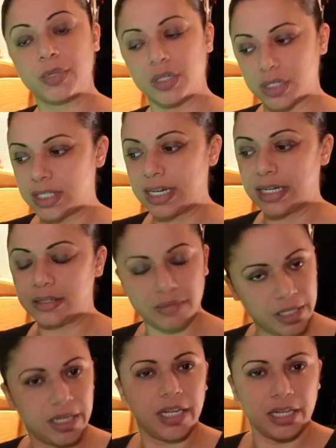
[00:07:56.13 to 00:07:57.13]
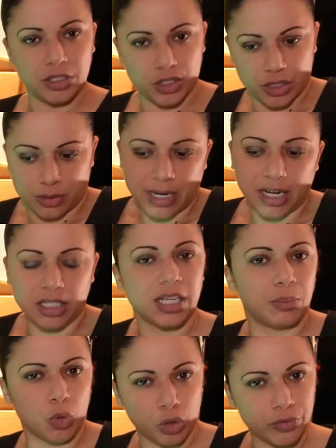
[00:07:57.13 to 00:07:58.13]
because then it just acts
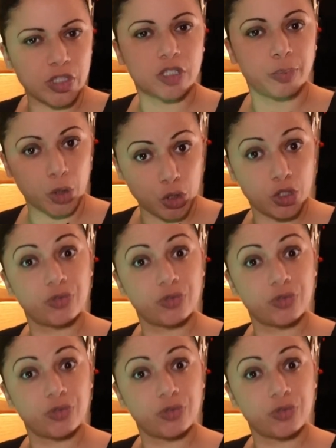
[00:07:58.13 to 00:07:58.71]
like more of a sponge